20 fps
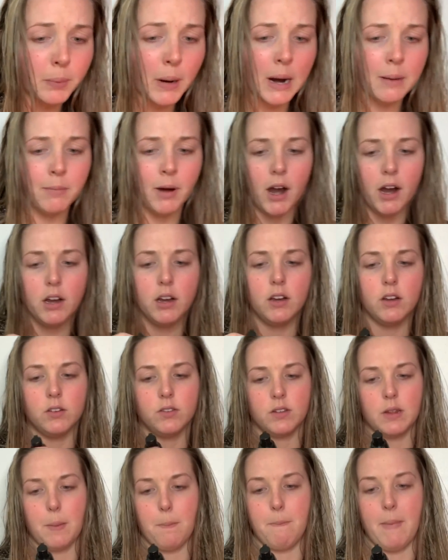primer, I use
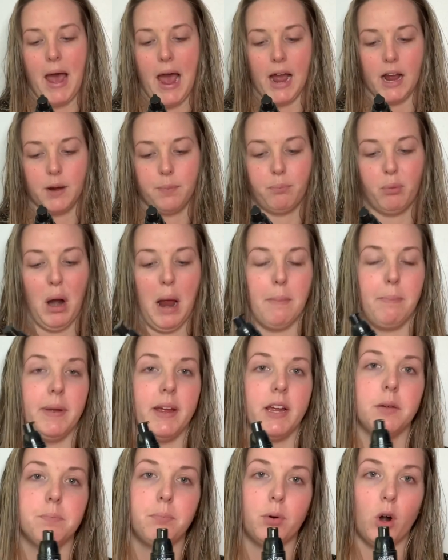the MAC
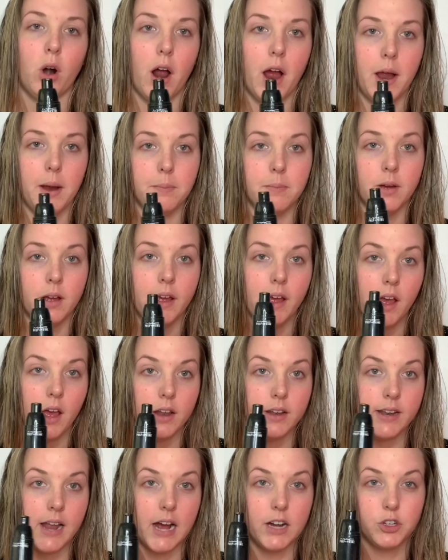Prepping Prime
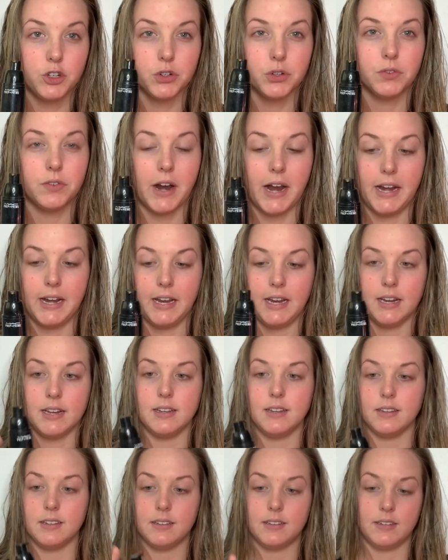Natural
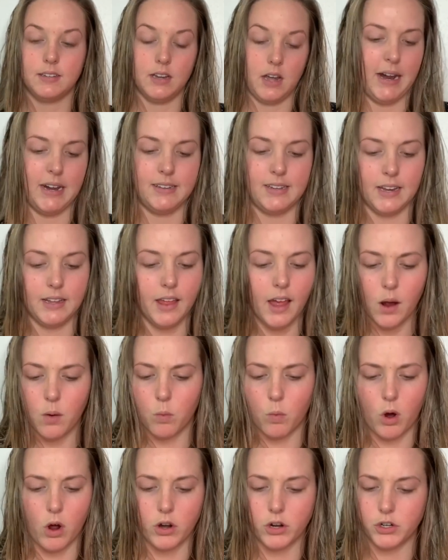Radiance. And I take like
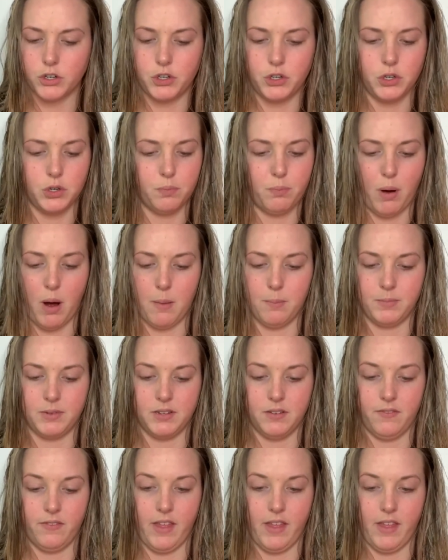1 or 2 pumps of